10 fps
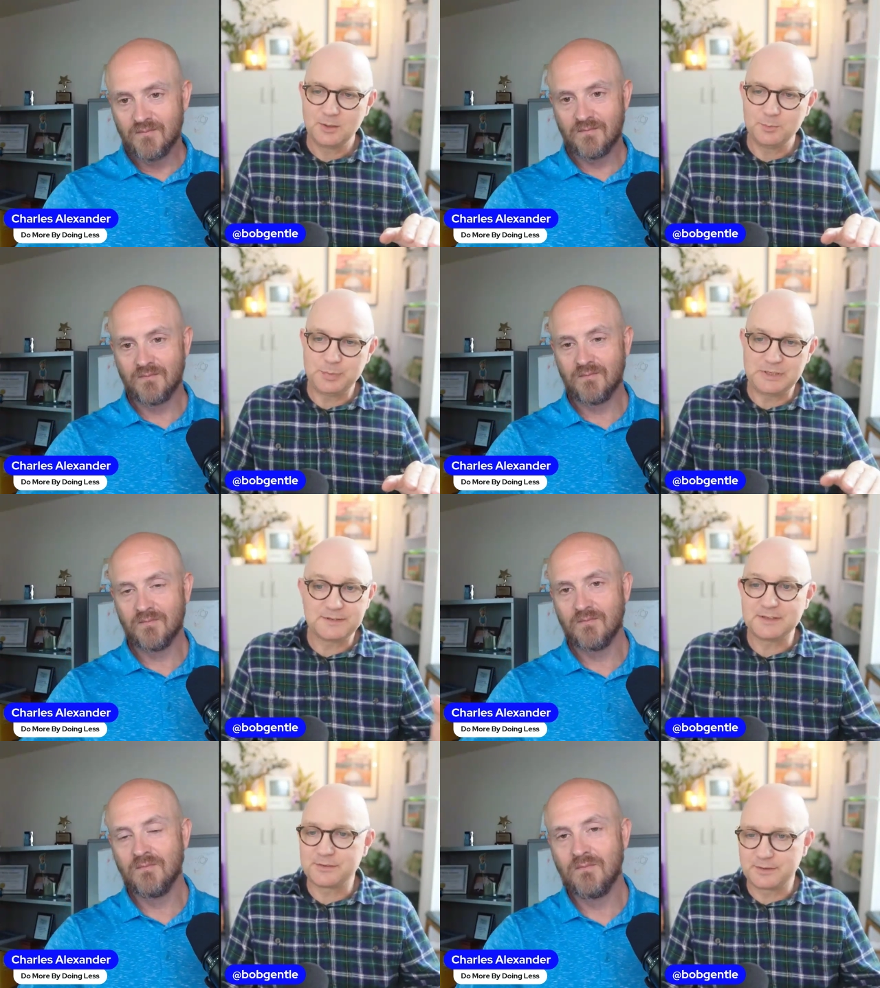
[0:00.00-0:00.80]
Speaker 1: because
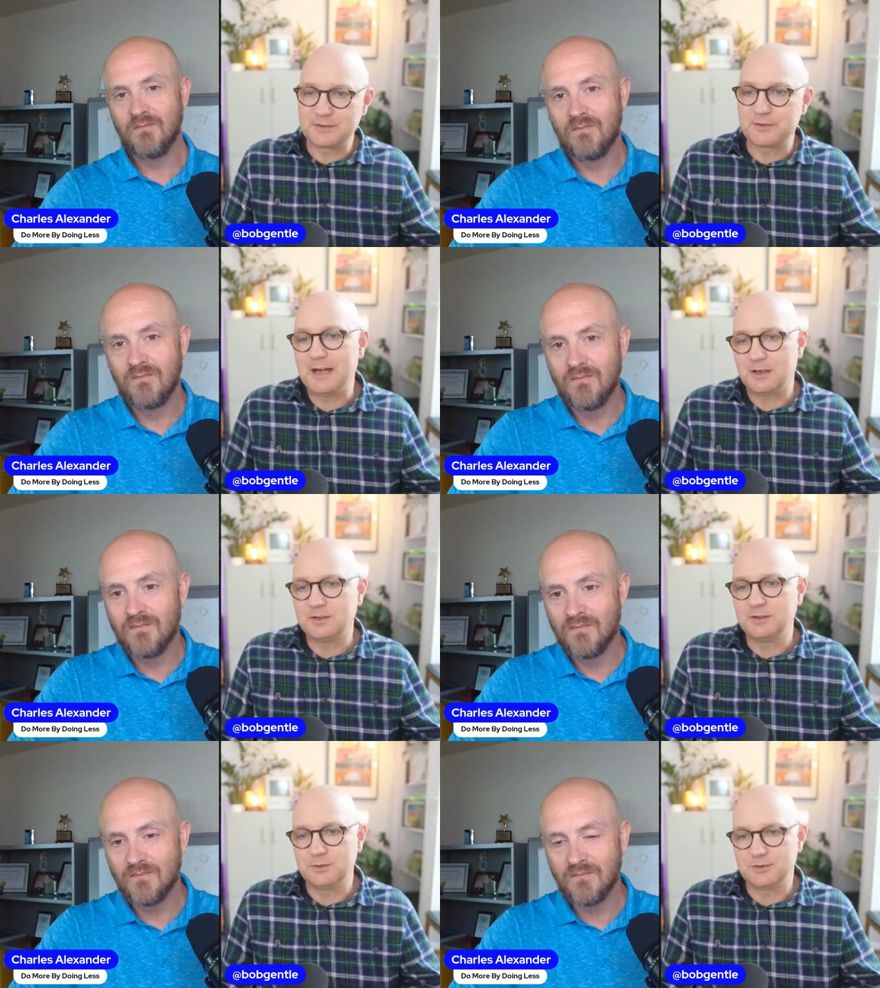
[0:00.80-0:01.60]
it's it's that
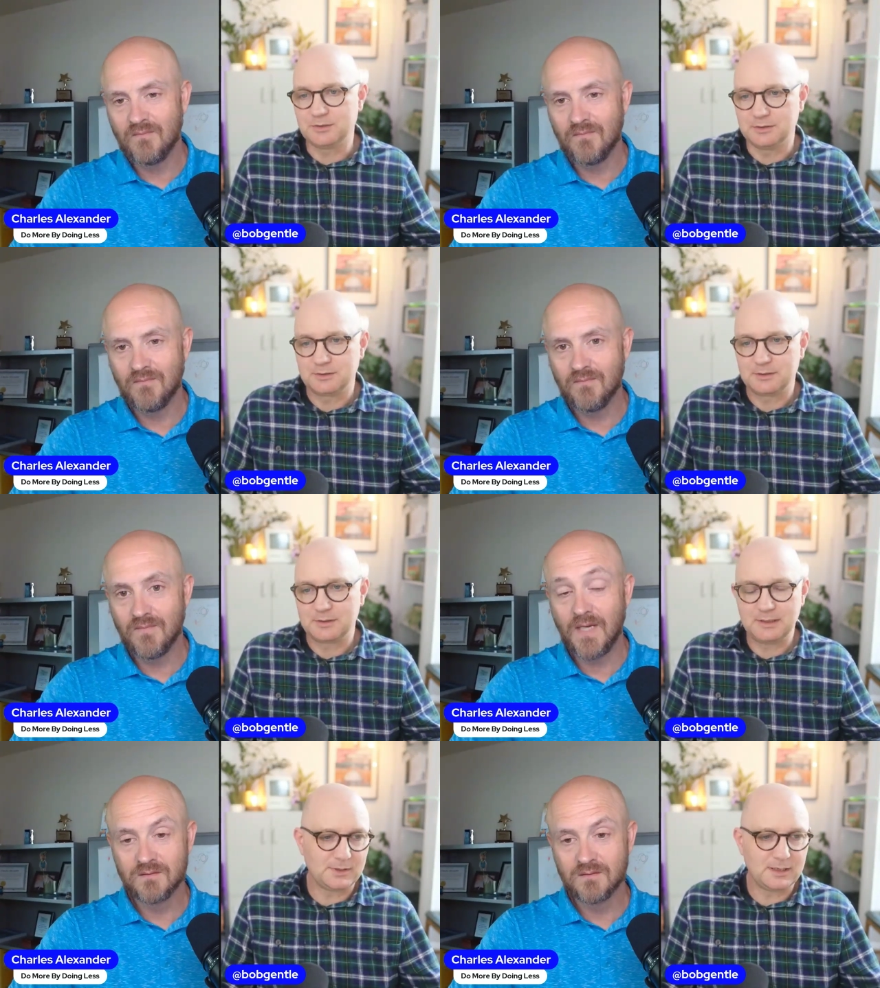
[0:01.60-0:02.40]
unusual.
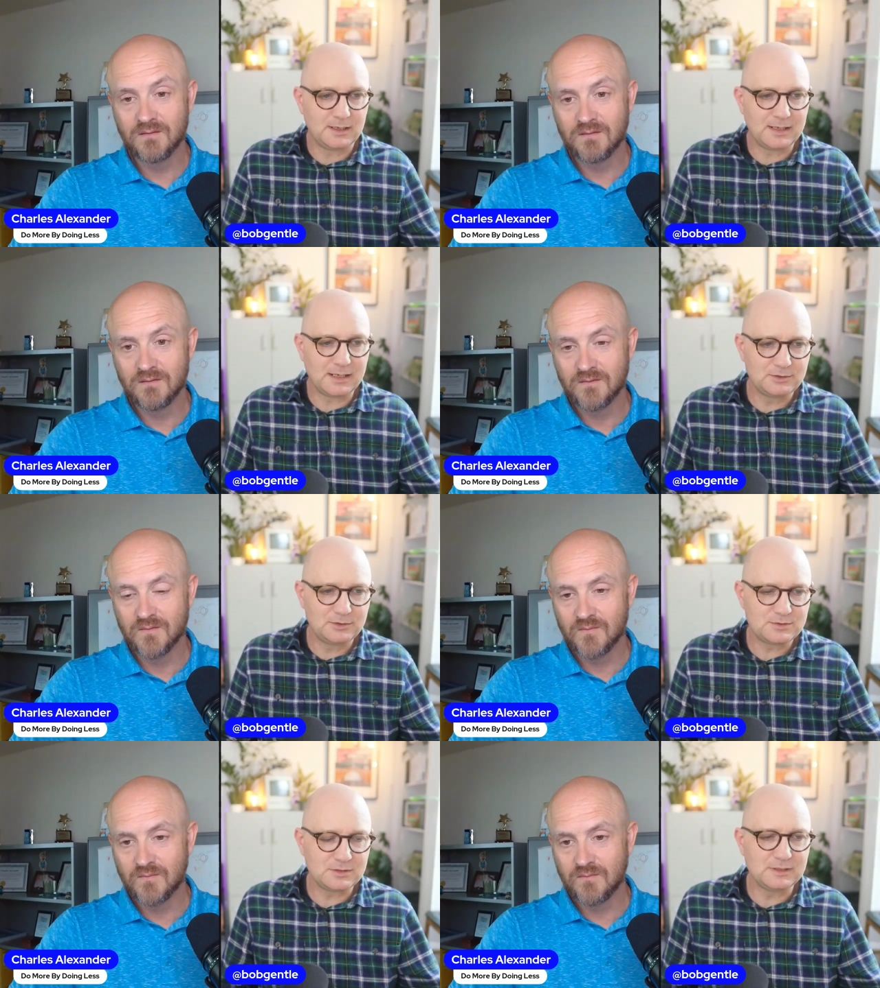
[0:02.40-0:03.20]
Uh, yeah. And I'll
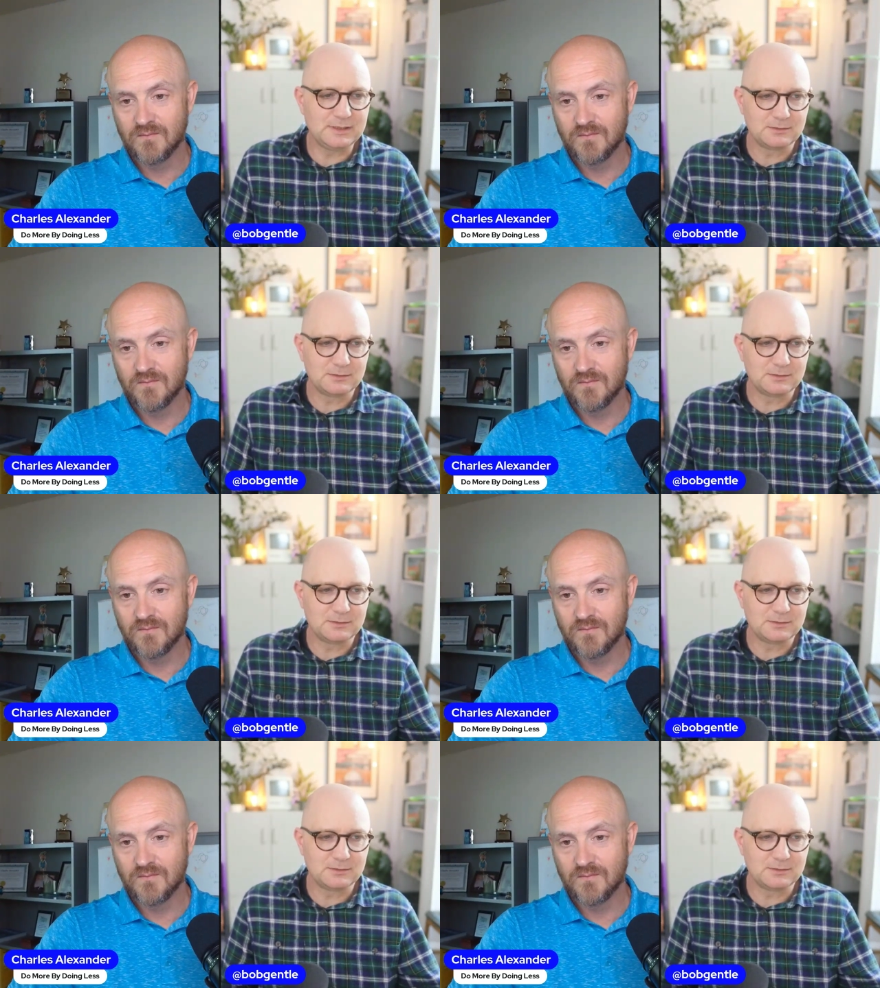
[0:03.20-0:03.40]
usually,